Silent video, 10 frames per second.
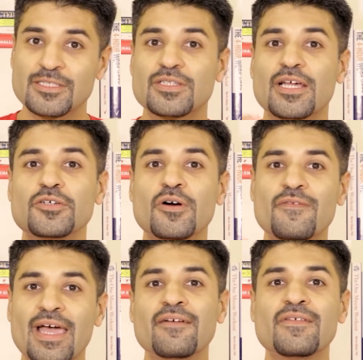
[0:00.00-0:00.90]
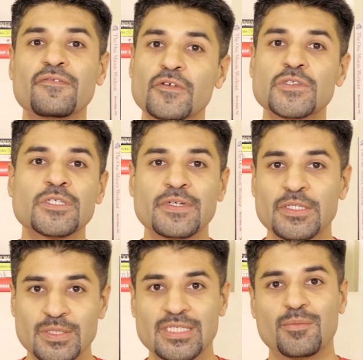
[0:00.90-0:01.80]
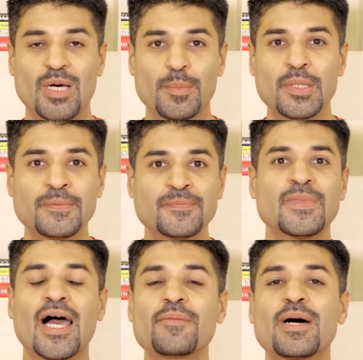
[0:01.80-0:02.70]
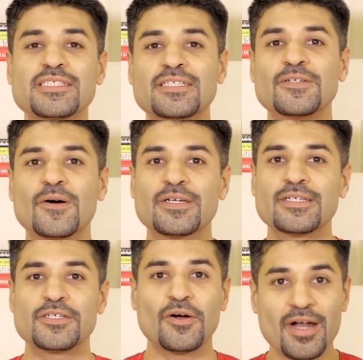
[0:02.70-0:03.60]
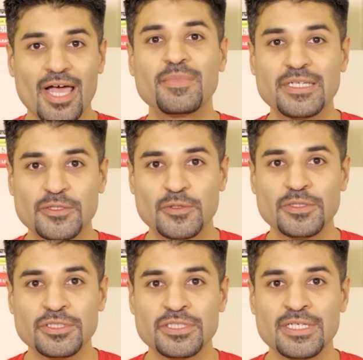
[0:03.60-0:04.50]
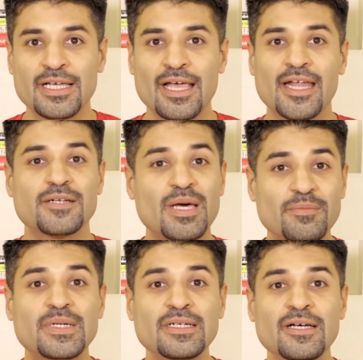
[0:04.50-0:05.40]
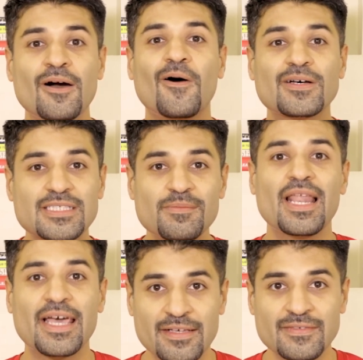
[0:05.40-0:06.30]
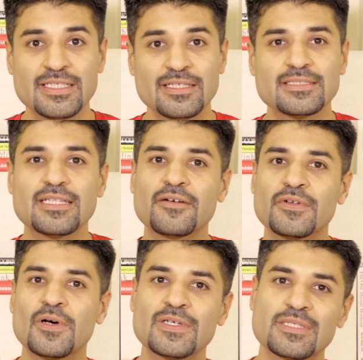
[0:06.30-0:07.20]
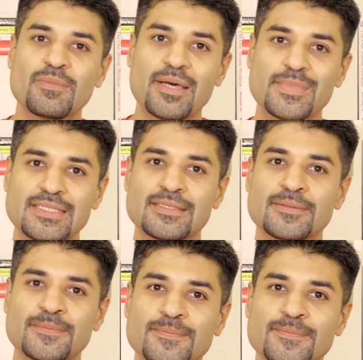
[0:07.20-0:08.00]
so that you're aware when future videos come up. I'm Ashdin Doctor, your habit coach. And remember, awesome lives start with awesome habits.